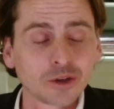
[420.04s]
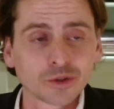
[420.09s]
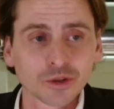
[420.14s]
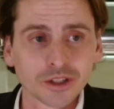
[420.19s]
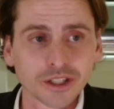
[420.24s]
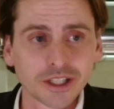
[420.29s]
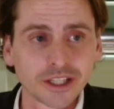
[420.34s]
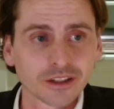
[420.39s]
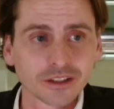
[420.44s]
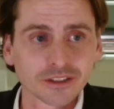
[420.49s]

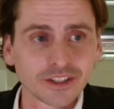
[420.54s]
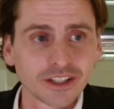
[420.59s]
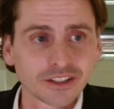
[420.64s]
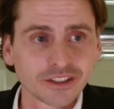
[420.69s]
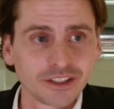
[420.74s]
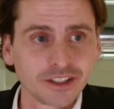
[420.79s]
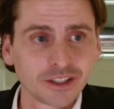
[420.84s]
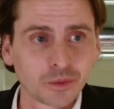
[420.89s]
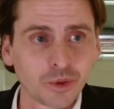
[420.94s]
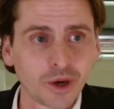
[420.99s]
outdoor gear is
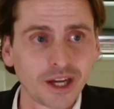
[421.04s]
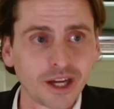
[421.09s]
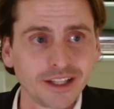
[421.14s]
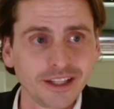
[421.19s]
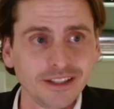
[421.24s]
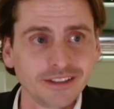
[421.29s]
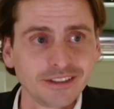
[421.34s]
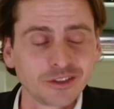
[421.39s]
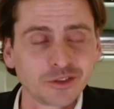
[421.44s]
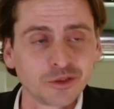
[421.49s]
actually
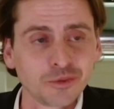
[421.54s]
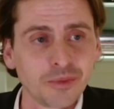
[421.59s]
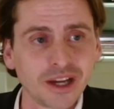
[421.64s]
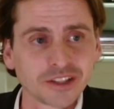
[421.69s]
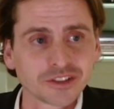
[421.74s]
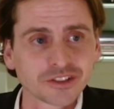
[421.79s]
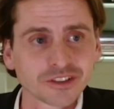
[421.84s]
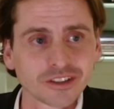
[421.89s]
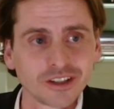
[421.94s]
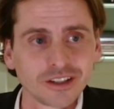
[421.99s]
quite easy to
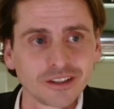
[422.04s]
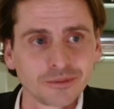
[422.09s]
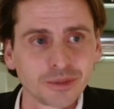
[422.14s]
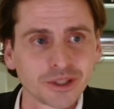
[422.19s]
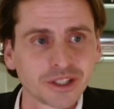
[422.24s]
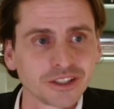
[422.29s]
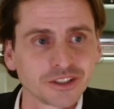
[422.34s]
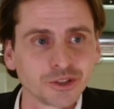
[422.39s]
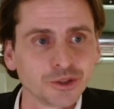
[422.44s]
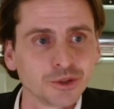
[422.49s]
measure.
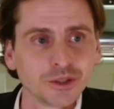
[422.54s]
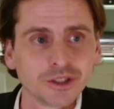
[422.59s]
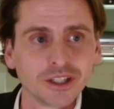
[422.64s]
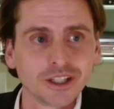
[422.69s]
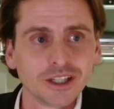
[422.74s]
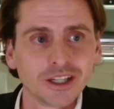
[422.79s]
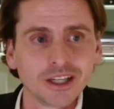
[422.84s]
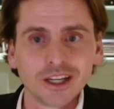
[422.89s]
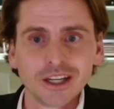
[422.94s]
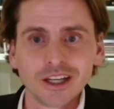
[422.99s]
Huh?
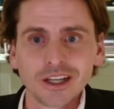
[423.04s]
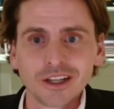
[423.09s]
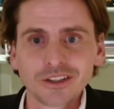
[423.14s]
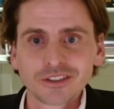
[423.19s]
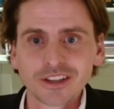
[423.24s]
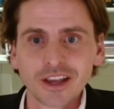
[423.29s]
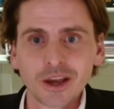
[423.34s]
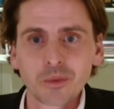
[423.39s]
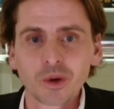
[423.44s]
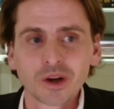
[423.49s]

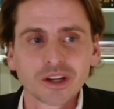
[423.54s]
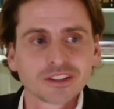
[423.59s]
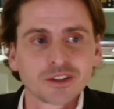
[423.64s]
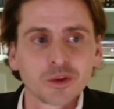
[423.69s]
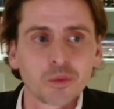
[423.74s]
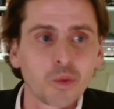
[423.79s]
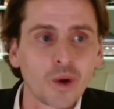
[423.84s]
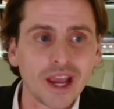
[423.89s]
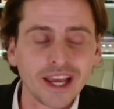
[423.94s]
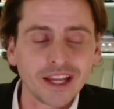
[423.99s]
you say what is
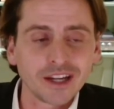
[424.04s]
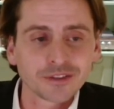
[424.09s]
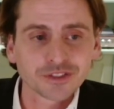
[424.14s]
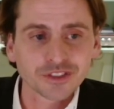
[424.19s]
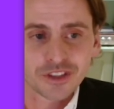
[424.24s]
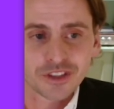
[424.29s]
the weight